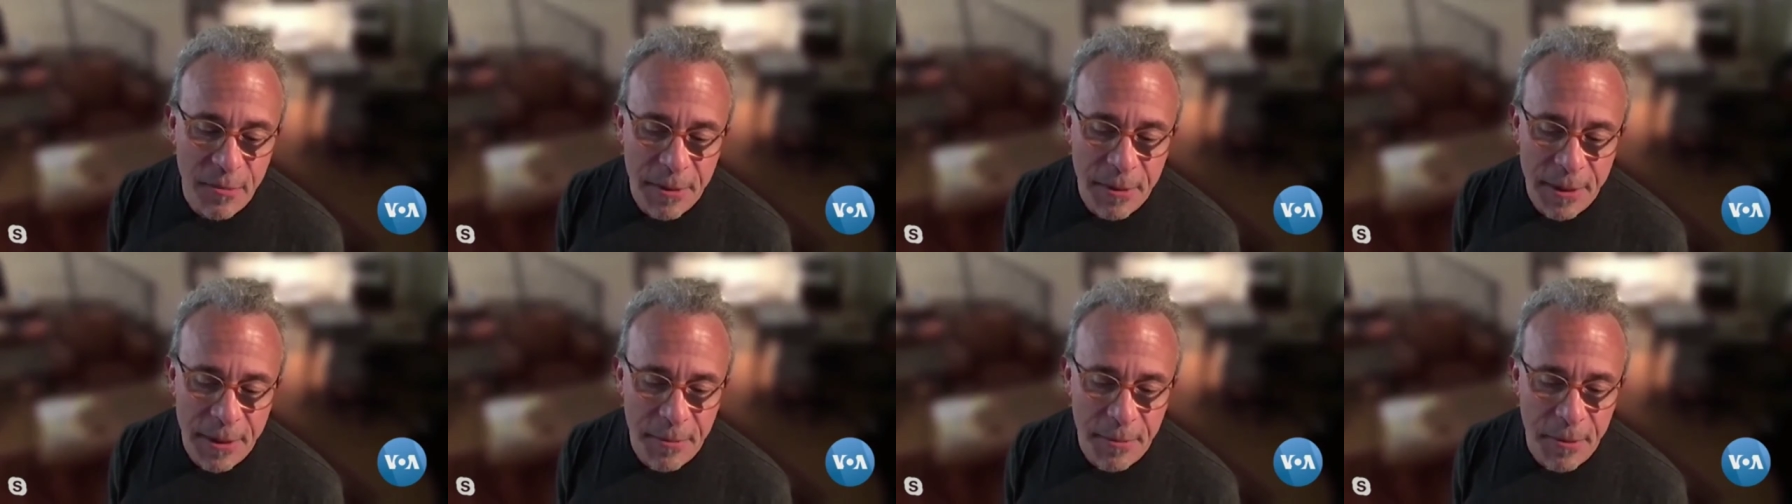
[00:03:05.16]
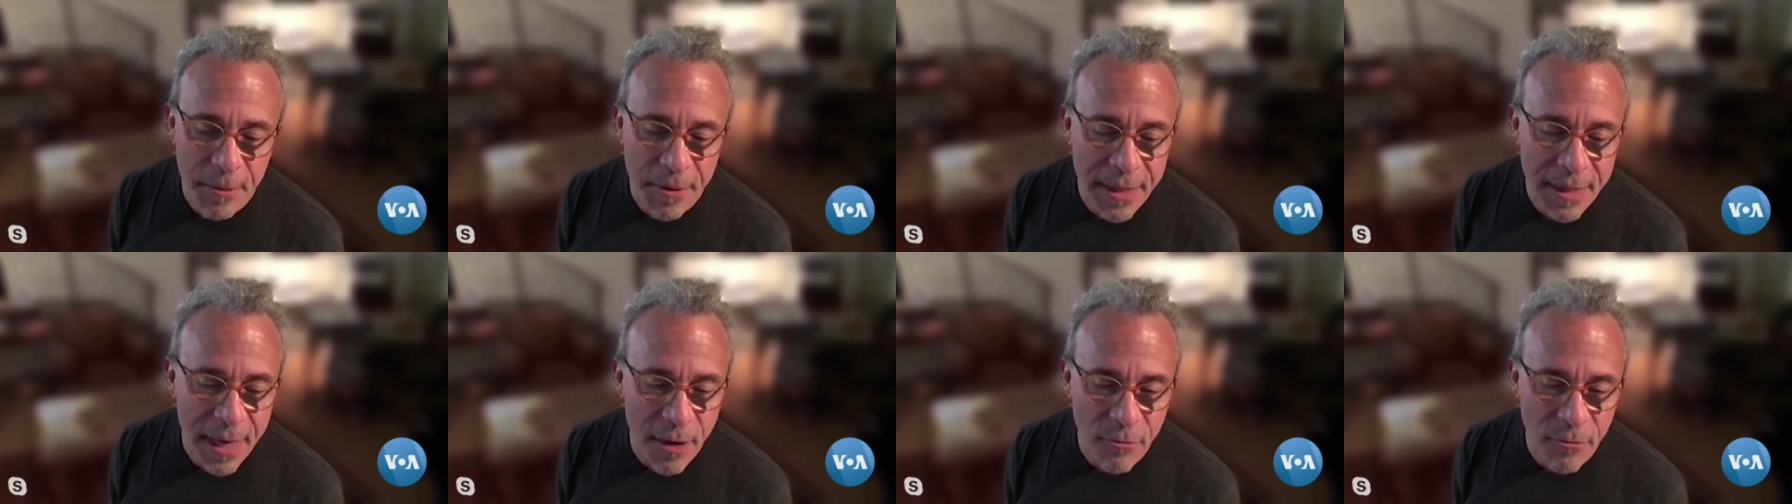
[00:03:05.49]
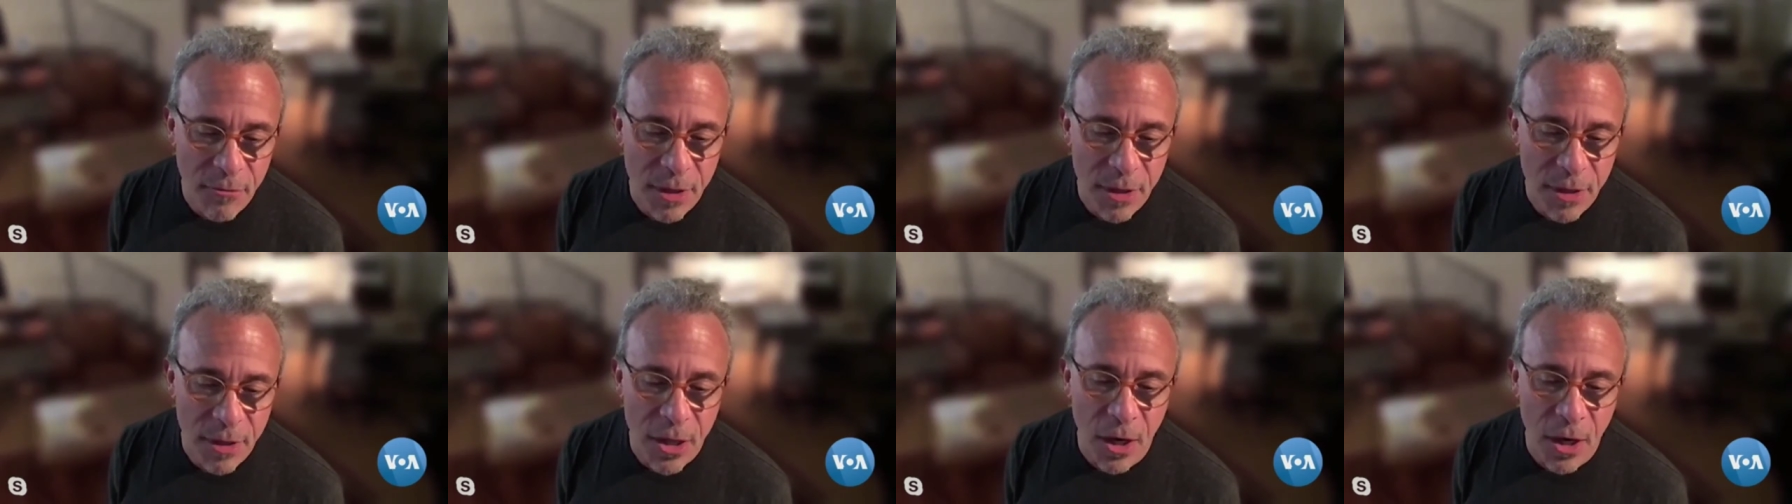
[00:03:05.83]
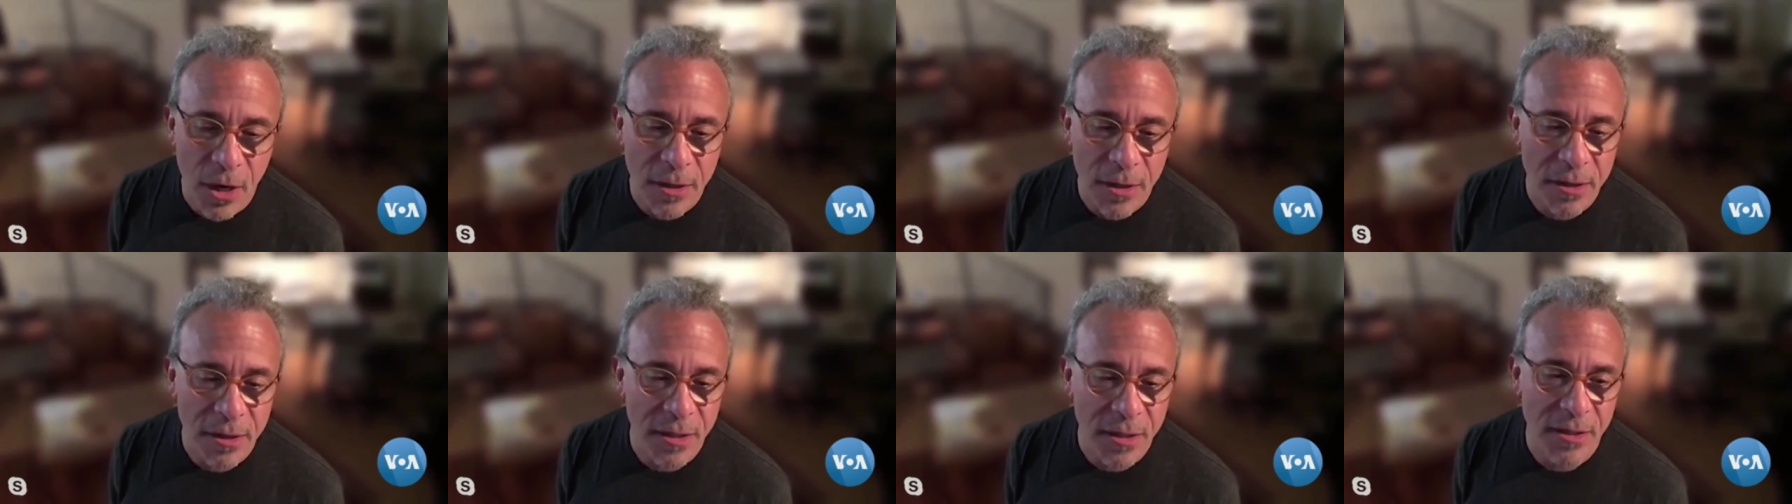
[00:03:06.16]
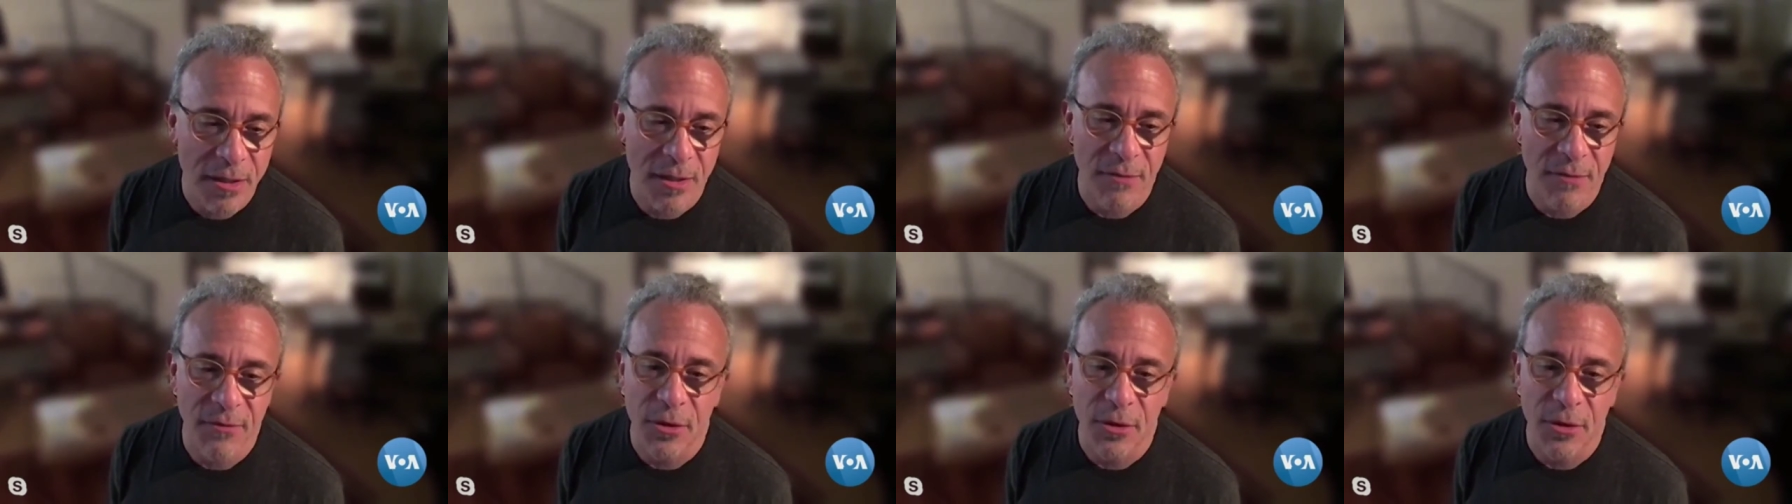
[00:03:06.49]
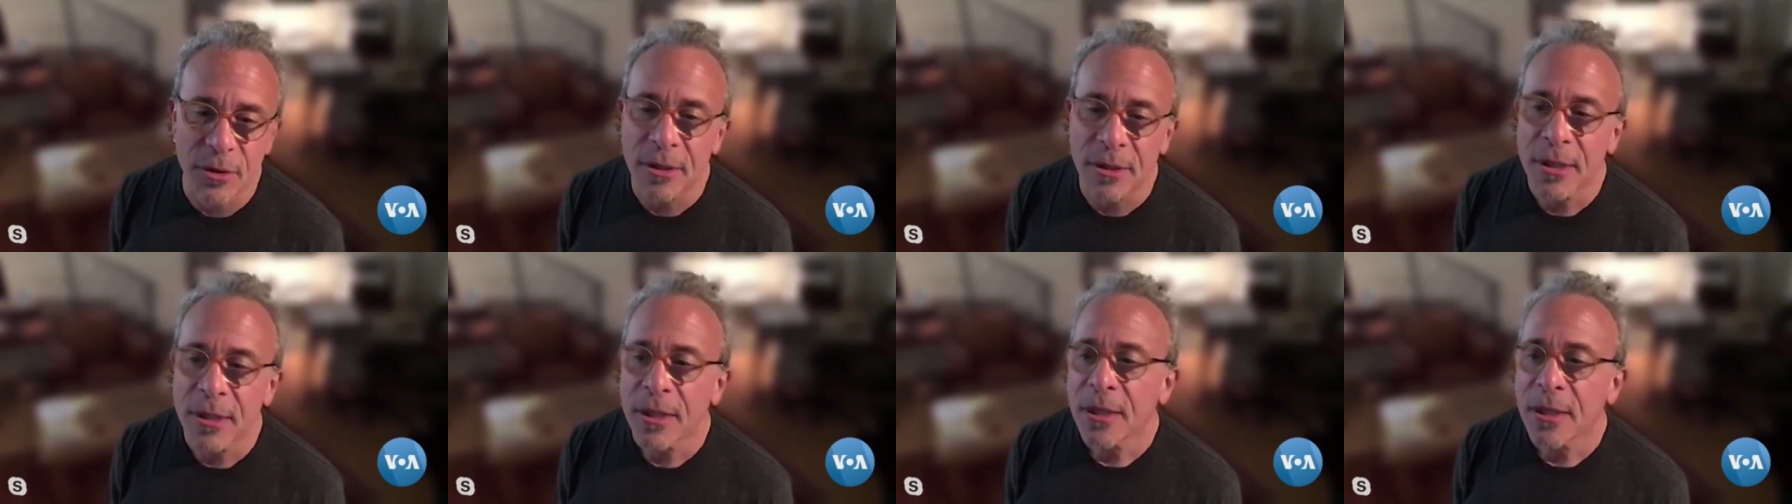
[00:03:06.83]
to people that regardless of
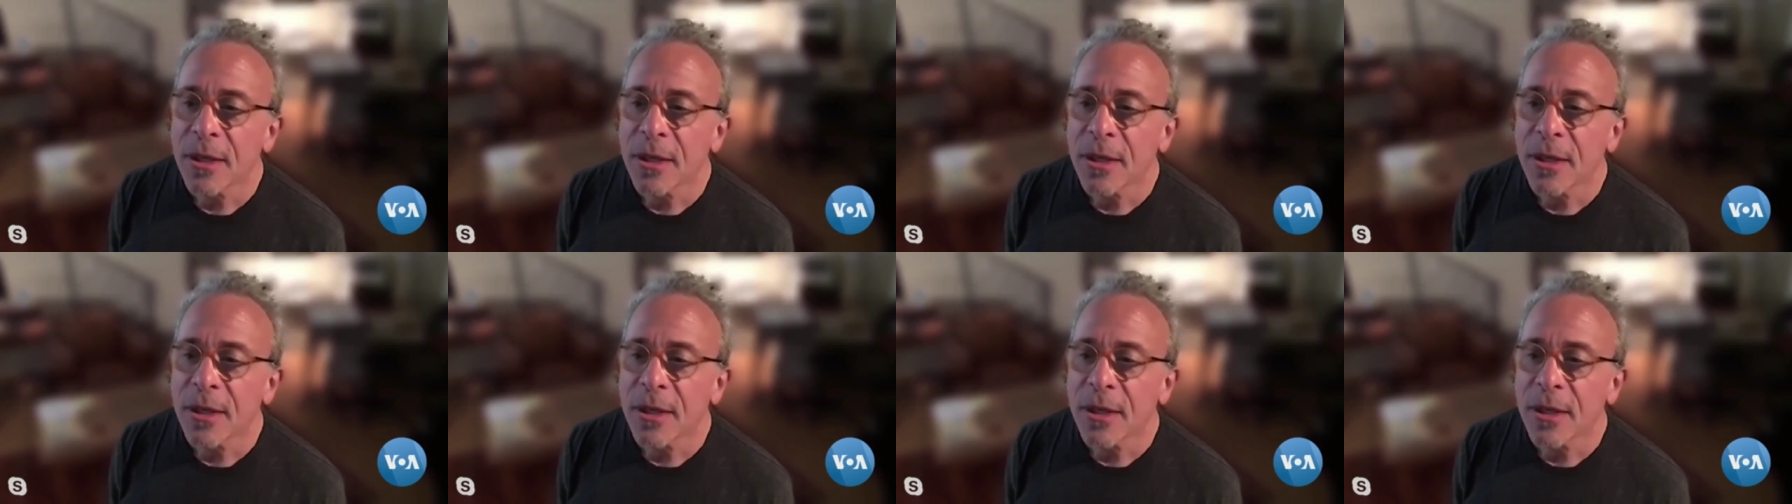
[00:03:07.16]
your